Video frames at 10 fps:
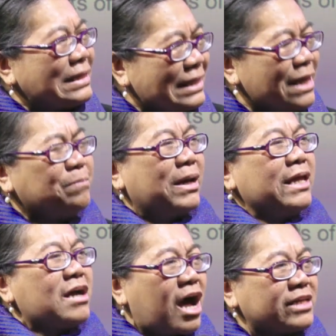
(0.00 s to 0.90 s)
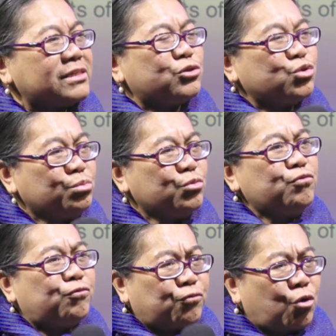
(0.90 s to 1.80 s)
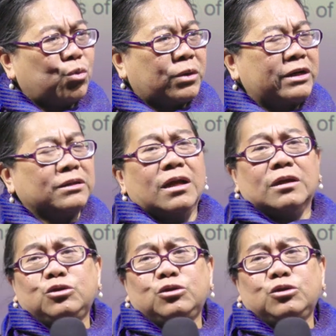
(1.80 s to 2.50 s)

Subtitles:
enabling us to move forward,